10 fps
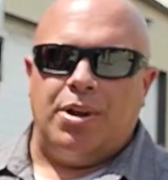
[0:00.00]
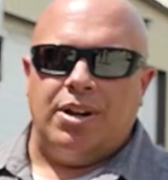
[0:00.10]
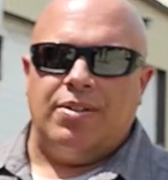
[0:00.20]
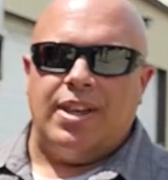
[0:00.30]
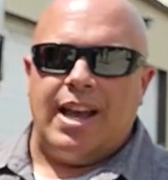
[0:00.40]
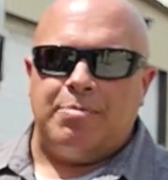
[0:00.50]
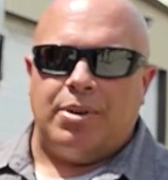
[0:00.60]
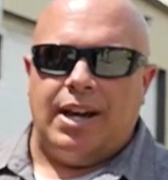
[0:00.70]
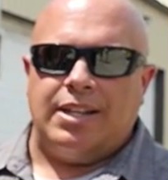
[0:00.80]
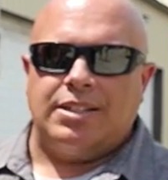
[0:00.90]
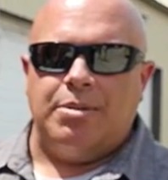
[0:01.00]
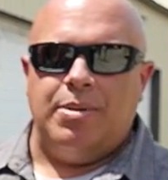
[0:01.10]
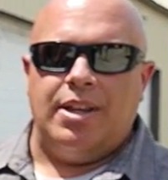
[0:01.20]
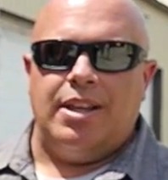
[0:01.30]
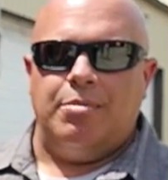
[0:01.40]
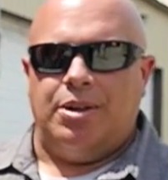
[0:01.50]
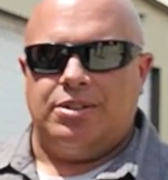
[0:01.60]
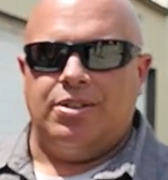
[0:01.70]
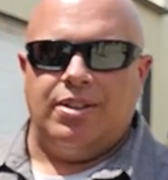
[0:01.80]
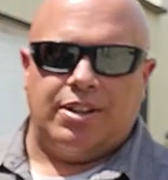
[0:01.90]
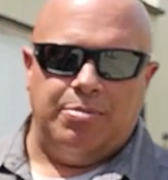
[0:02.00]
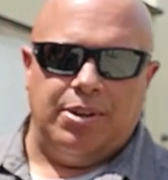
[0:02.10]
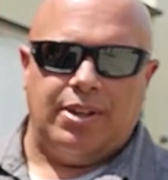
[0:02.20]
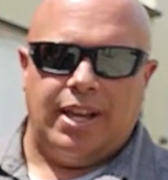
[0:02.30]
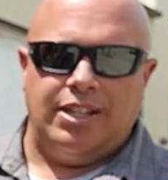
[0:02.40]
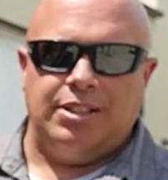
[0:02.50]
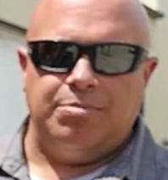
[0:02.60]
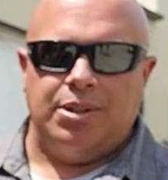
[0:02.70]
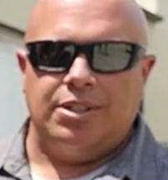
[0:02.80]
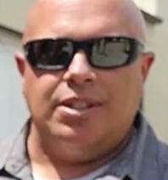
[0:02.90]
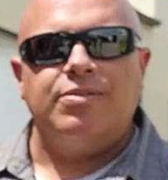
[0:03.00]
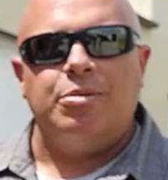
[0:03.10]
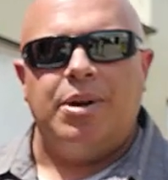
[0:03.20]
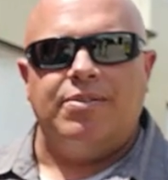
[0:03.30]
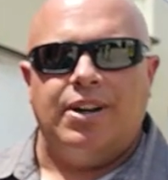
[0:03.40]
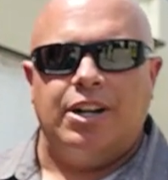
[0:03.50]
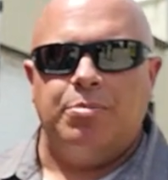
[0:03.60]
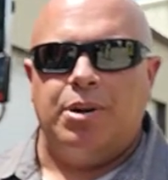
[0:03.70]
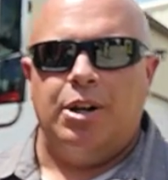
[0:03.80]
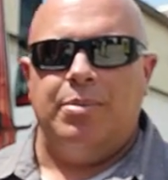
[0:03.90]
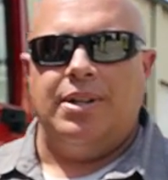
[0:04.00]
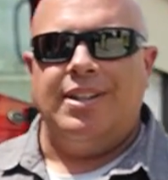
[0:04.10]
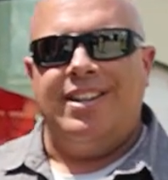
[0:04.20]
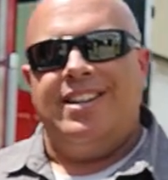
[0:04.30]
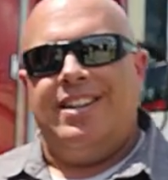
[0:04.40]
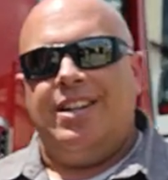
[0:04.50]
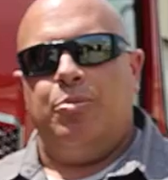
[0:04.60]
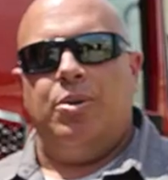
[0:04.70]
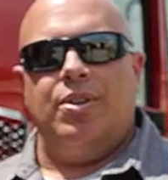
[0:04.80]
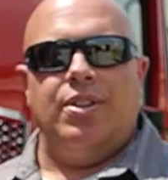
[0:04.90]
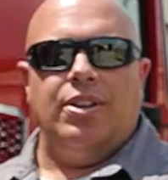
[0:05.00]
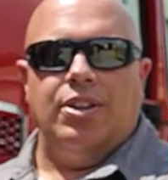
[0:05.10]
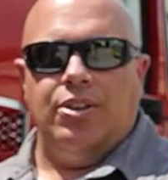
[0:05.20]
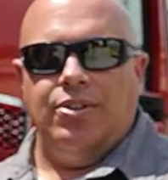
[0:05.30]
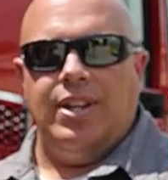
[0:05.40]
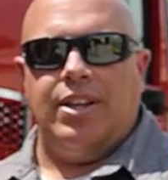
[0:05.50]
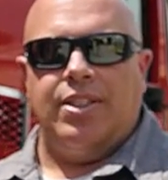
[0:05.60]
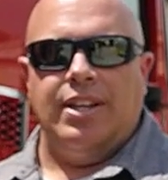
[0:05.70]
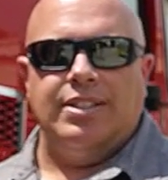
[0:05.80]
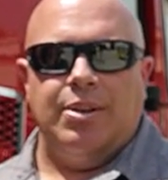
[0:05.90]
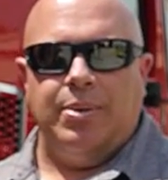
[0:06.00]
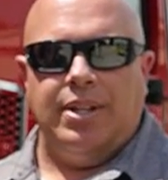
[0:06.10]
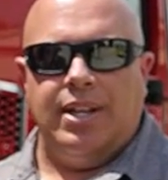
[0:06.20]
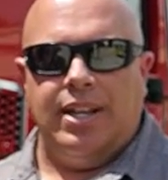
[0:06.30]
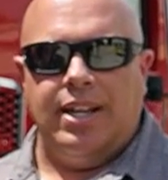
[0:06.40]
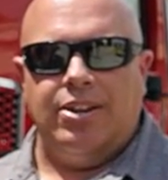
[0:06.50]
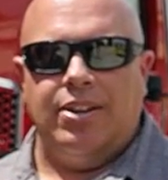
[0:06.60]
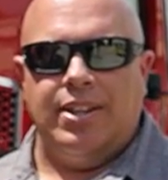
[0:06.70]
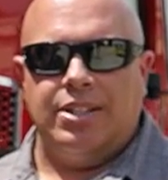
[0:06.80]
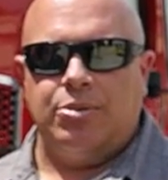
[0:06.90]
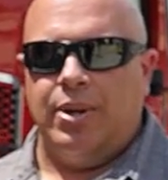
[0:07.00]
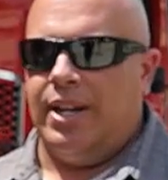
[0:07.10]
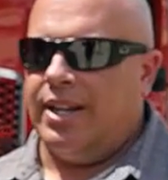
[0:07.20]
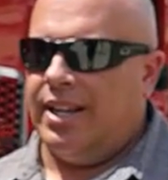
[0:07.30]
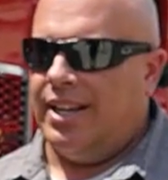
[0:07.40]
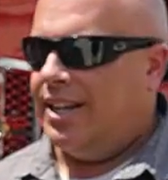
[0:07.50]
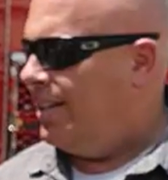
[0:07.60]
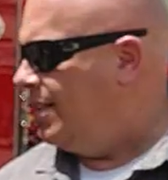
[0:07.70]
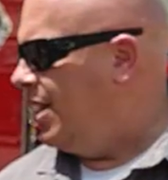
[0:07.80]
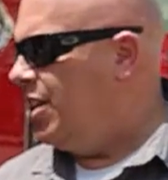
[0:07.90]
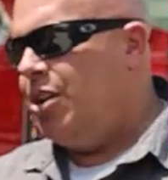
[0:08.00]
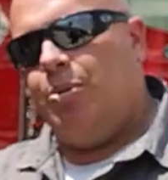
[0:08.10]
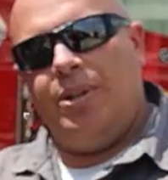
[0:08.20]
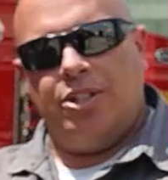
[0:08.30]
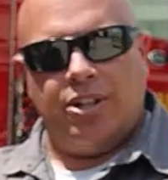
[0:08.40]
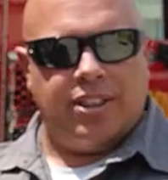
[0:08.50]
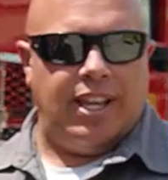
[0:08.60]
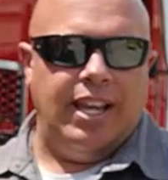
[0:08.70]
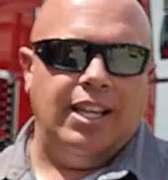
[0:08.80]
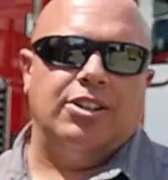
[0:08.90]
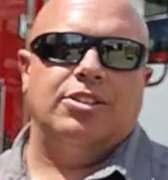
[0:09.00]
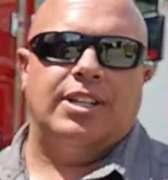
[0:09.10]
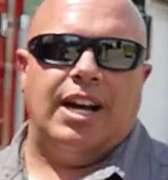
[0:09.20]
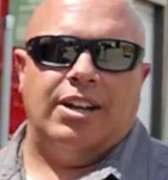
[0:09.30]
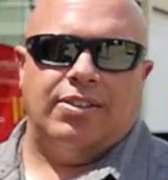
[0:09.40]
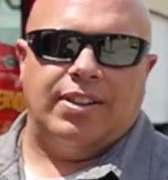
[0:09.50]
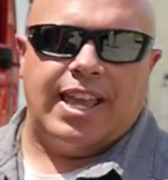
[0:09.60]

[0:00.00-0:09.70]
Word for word: part of the apparatus committee, I'm also the communication person for my fire department. And one of the unique things that we did here on this rig is we took the heaters out of the